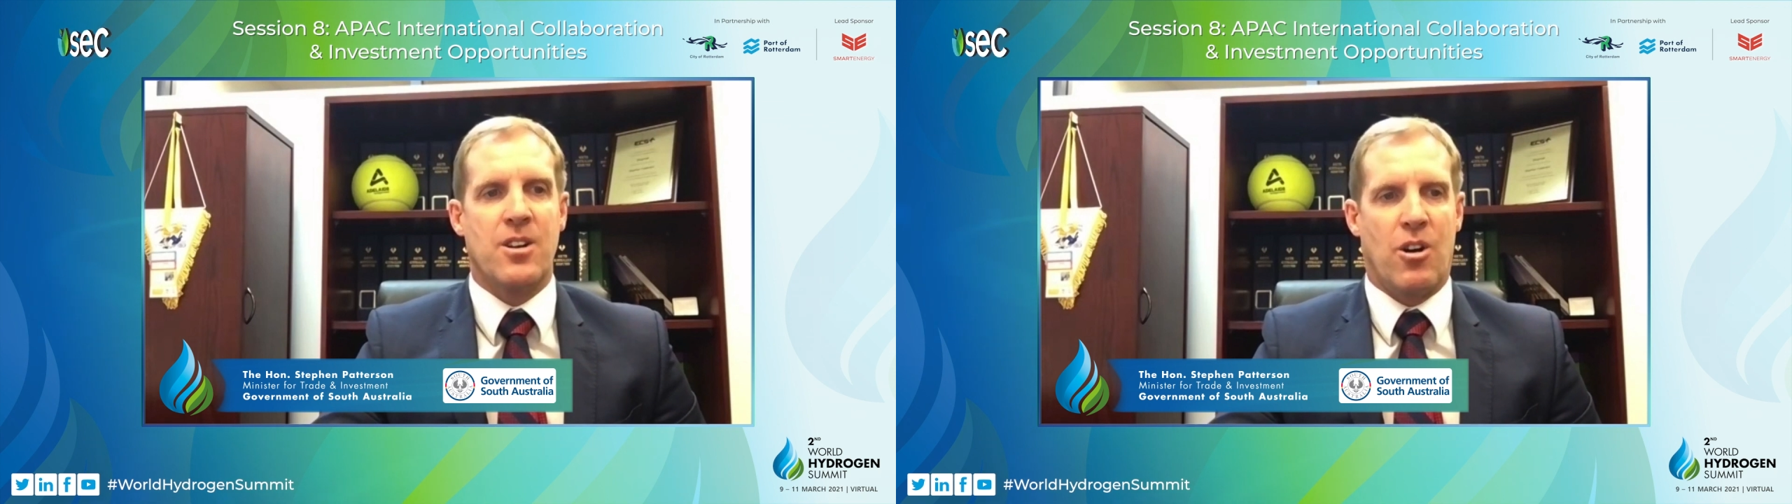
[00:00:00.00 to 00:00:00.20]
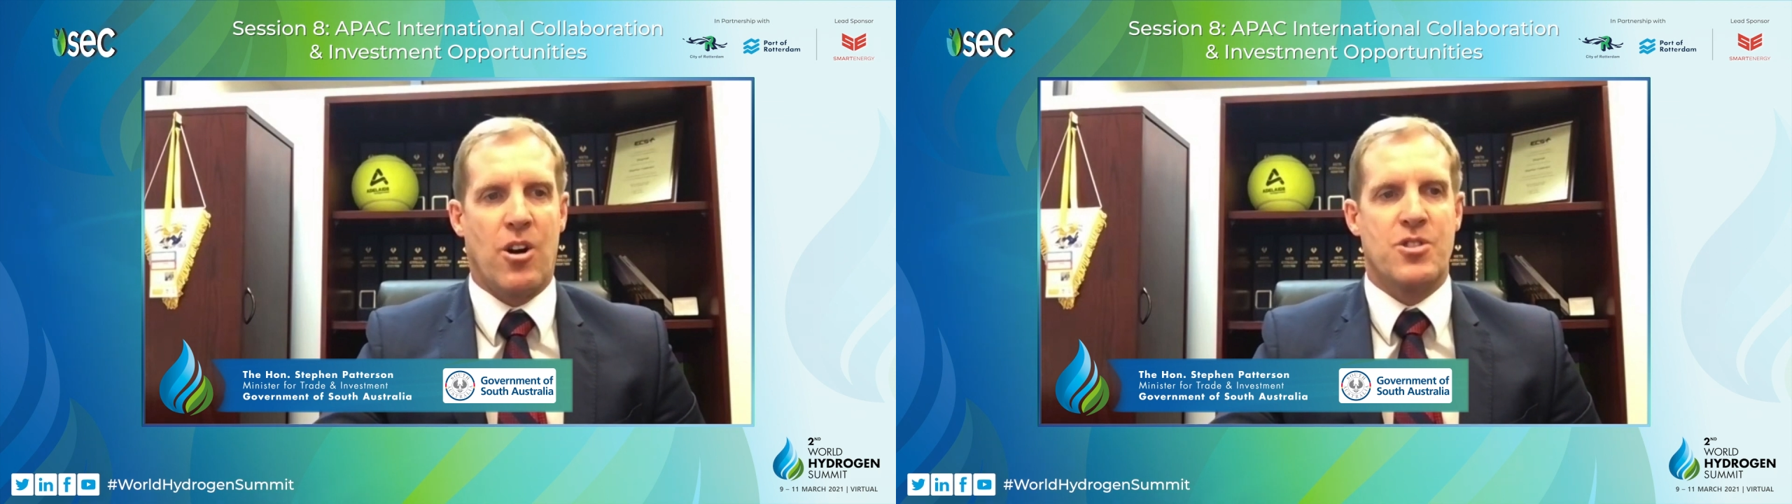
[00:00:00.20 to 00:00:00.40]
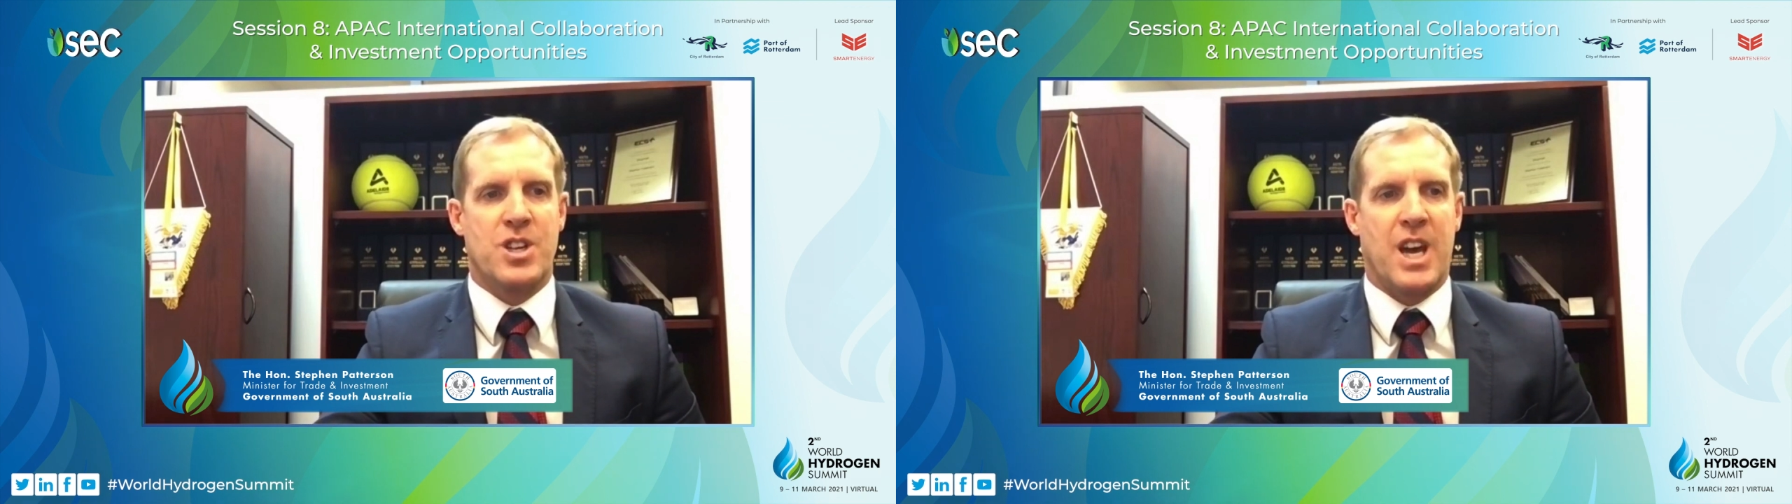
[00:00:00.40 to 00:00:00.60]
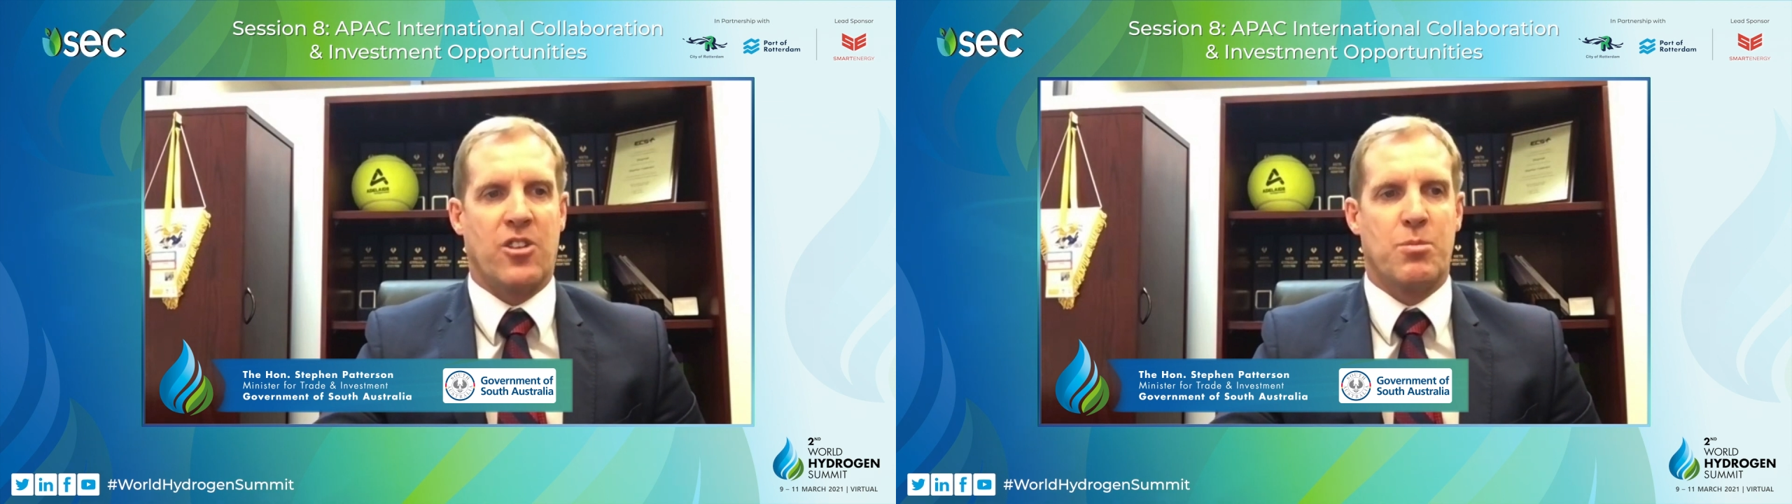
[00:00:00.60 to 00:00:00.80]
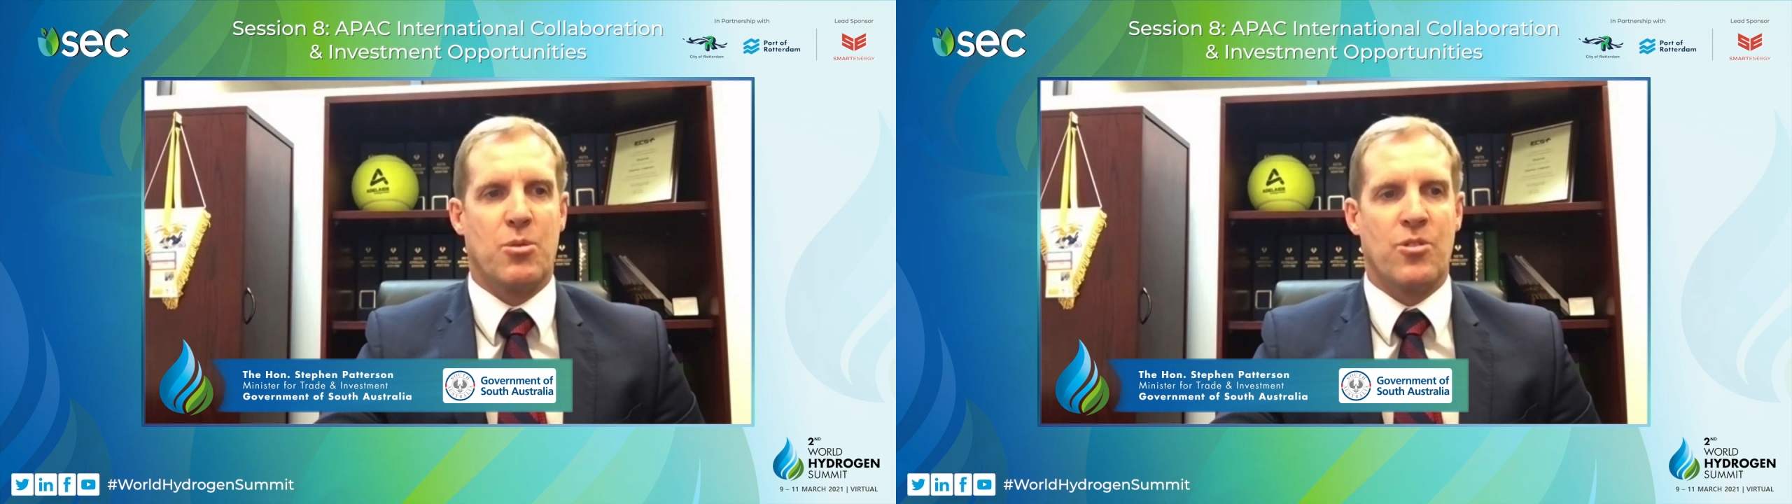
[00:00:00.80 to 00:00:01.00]
hydrogen
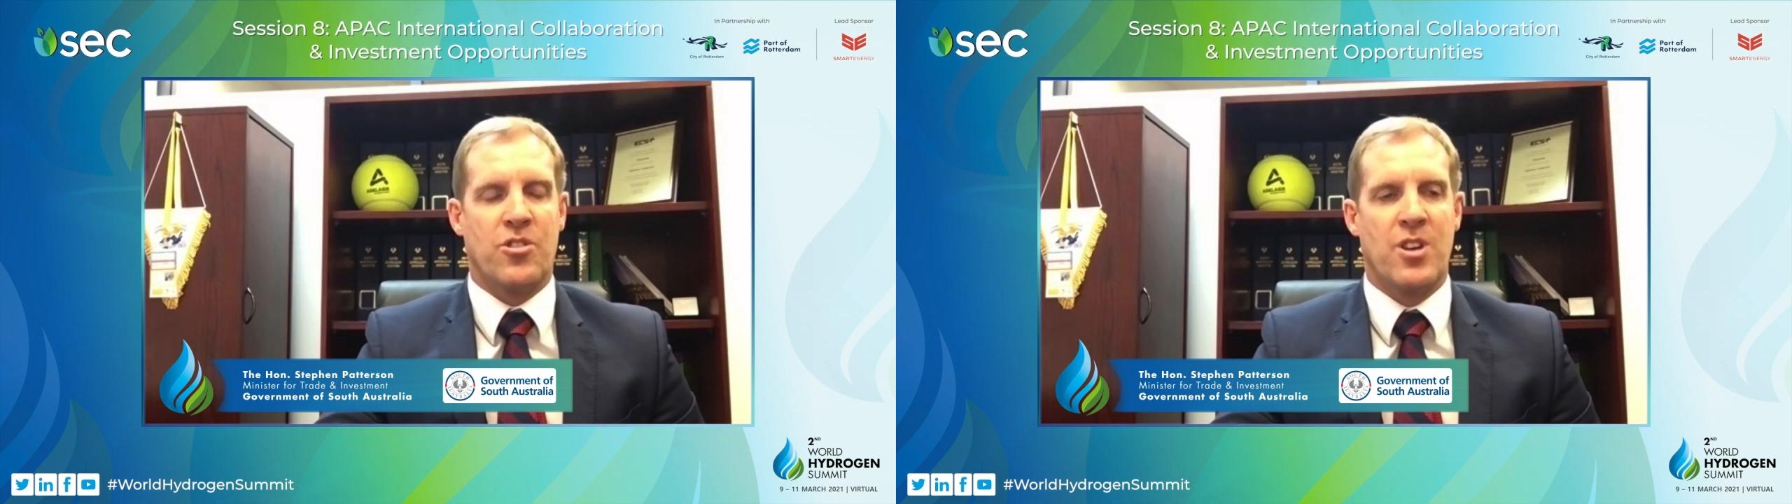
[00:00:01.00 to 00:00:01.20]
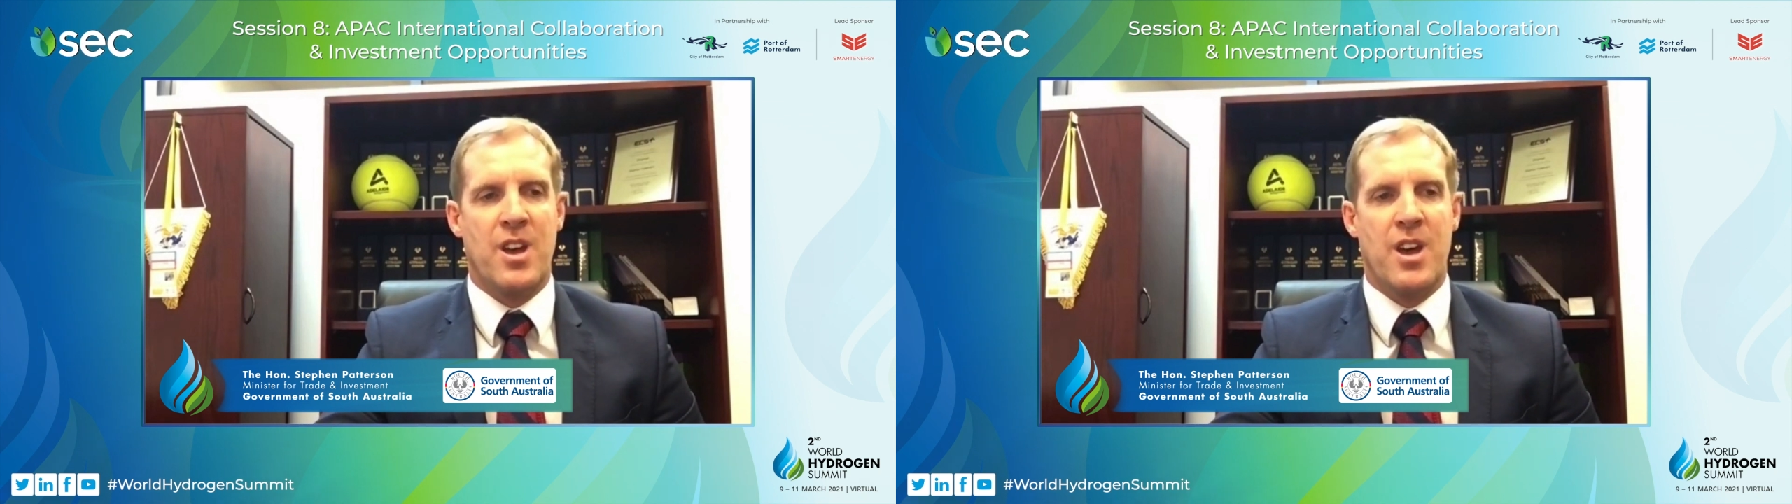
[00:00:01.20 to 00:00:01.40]
exports.